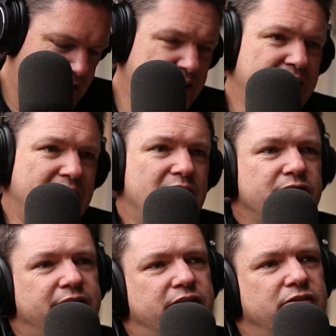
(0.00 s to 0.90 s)
Anything
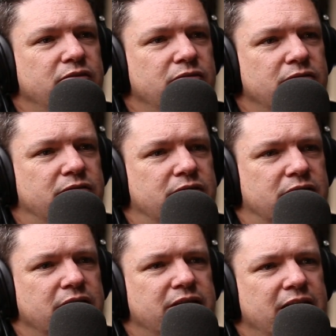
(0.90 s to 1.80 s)
else that you
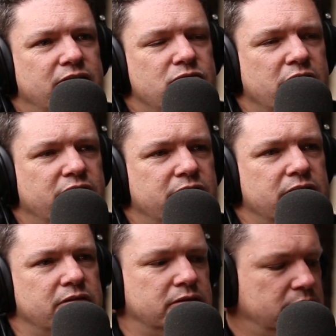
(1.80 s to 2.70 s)
did get to watch?
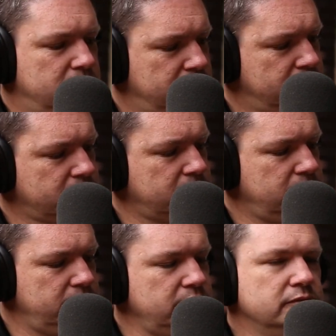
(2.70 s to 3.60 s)
You know, like there's
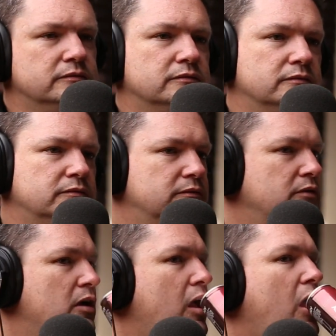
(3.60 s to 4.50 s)
one, and I'll
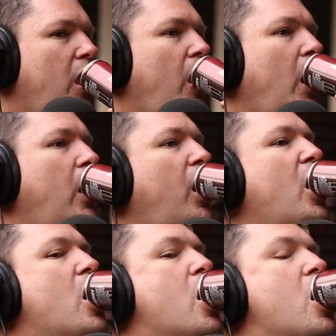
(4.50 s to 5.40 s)
just vaguely
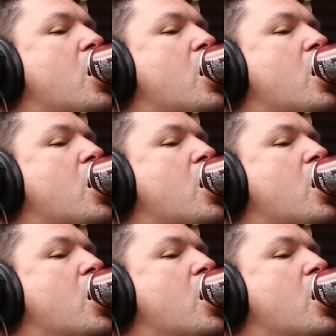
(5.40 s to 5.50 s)
mention it,